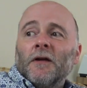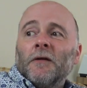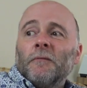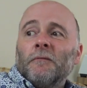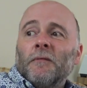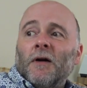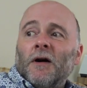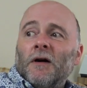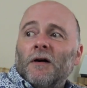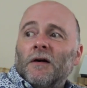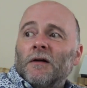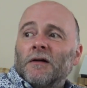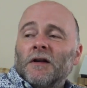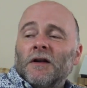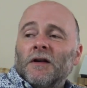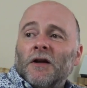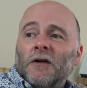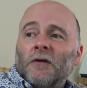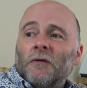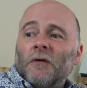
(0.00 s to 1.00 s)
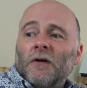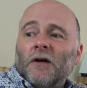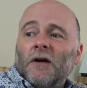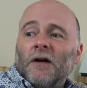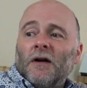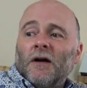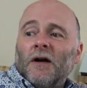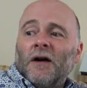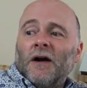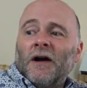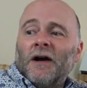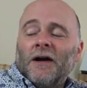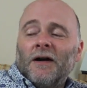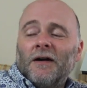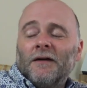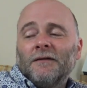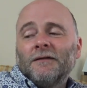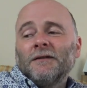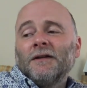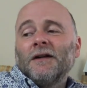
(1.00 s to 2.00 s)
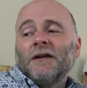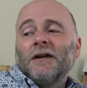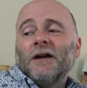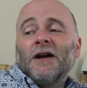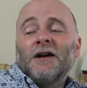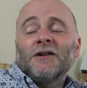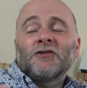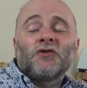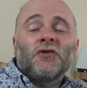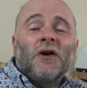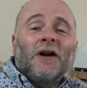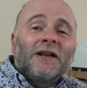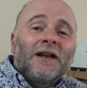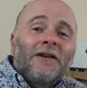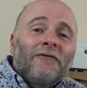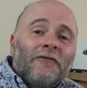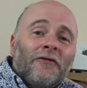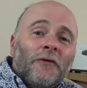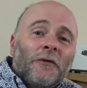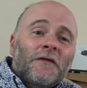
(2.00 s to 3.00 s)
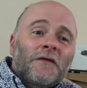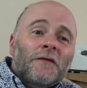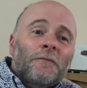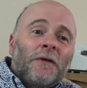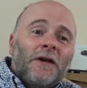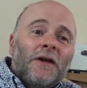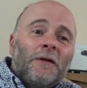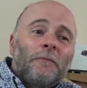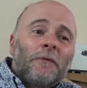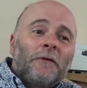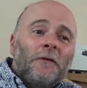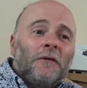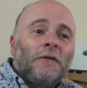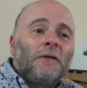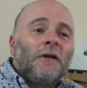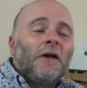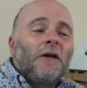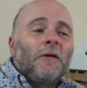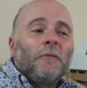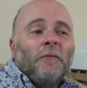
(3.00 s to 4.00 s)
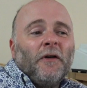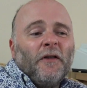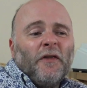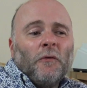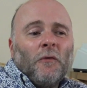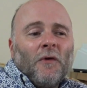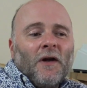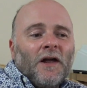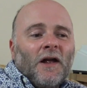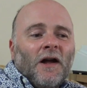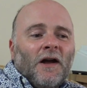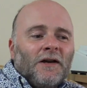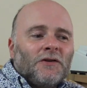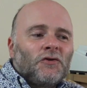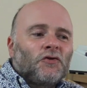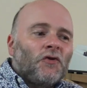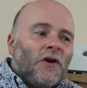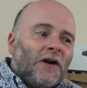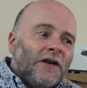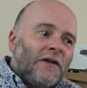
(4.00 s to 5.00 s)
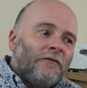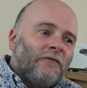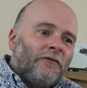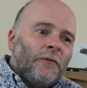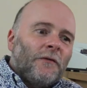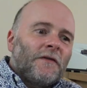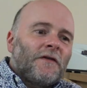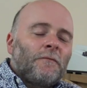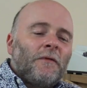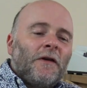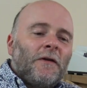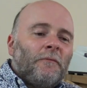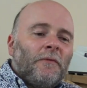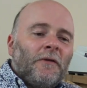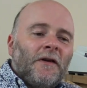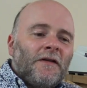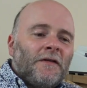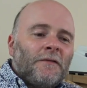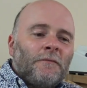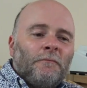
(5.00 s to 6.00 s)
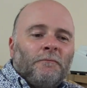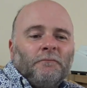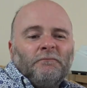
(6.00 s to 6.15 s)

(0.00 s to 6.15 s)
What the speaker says: Mark, you know, I try and influence people, but the way I try and influence people is,